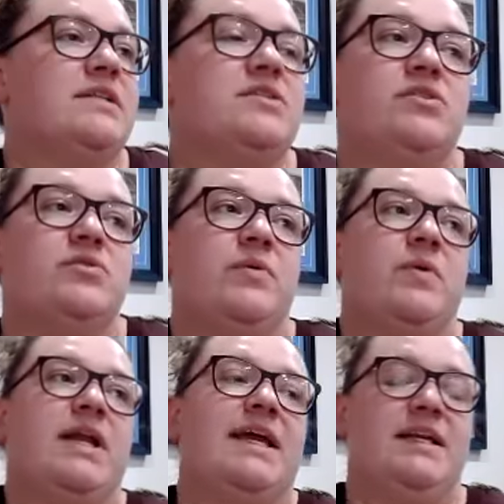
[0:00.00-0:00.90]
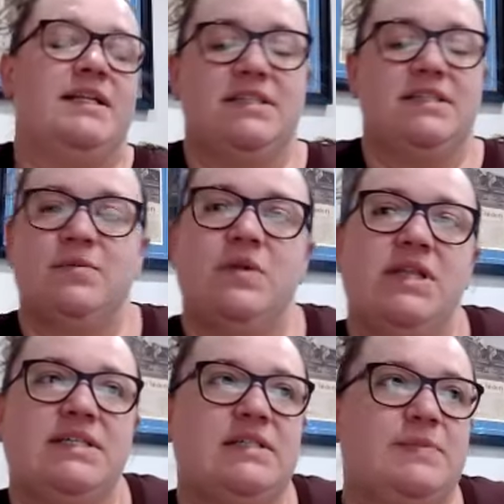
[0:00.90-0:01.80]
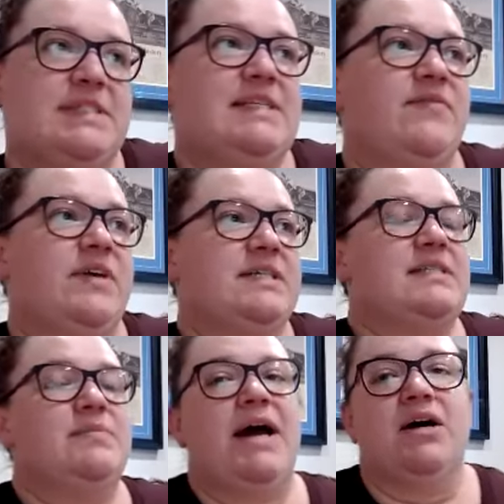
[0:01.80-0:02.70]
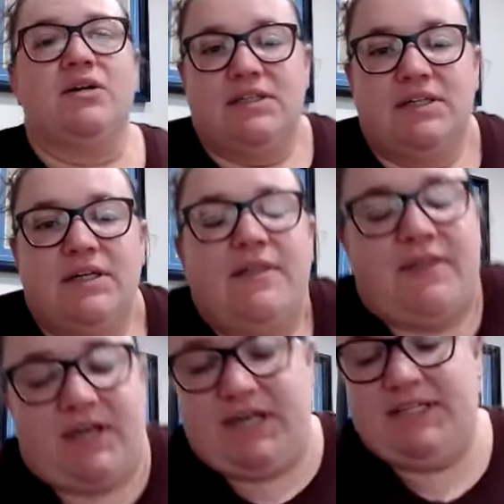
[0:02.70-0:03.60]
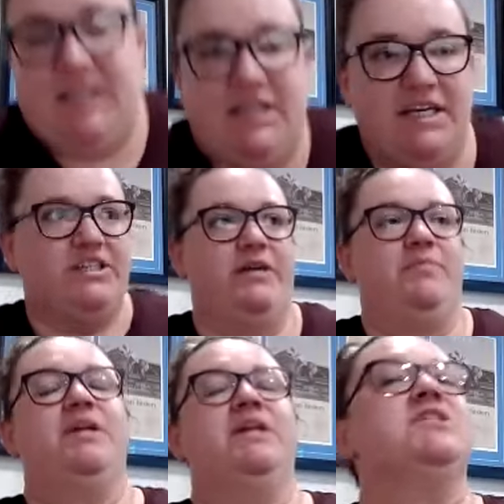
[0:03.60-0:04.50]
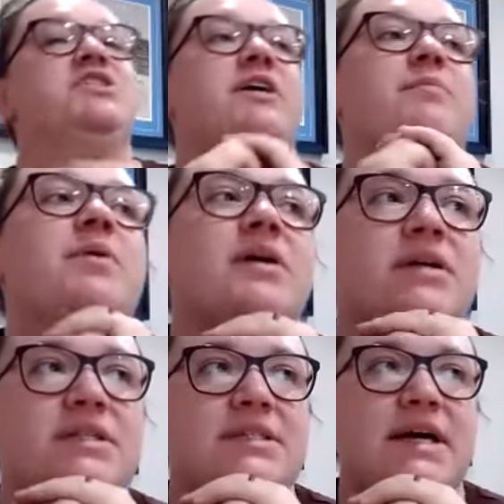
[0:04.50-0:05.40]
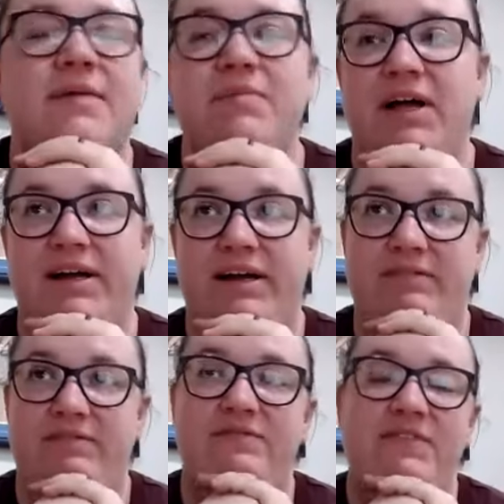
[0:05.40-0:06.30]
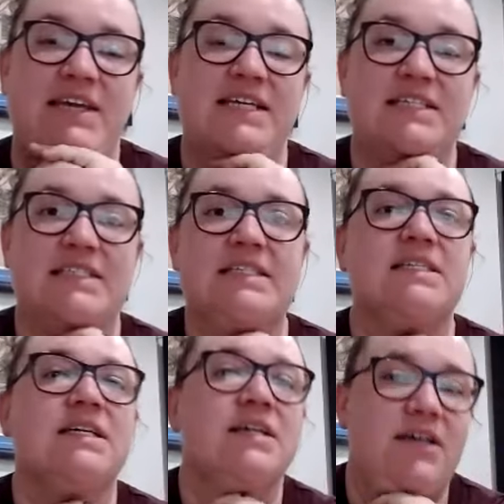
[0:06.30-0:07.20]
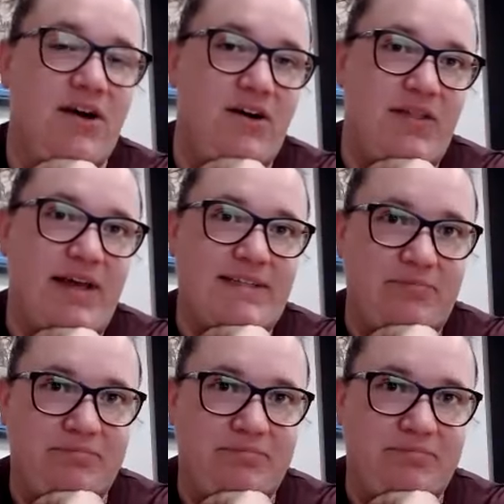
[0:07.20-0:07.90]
so do we want to get into some of the specifics about the Kentucky Championship? Timeline, fees, all that.